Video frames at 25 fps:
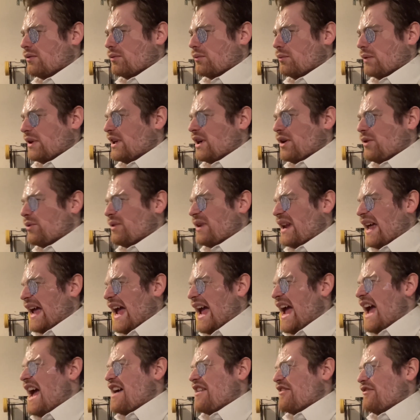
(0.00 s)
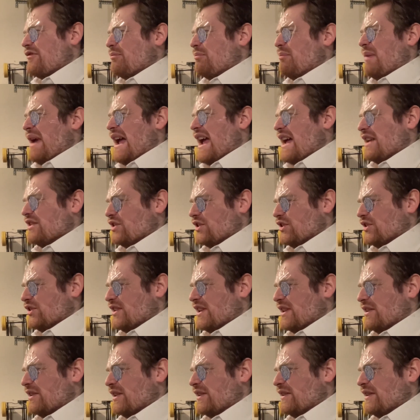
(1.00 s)
We don't have badges,
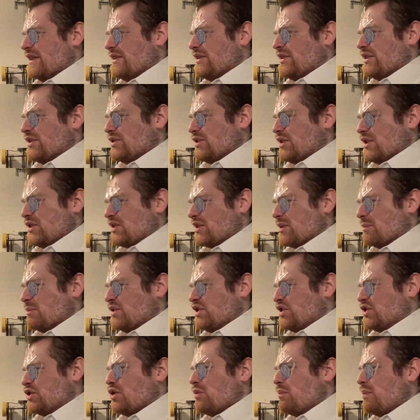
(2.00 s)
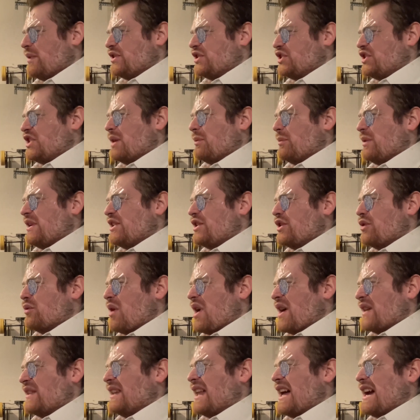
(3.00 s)
Dylan. This is just some stupid shit we do
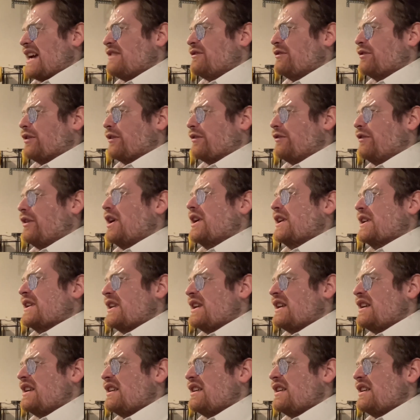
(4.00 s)
online for fun.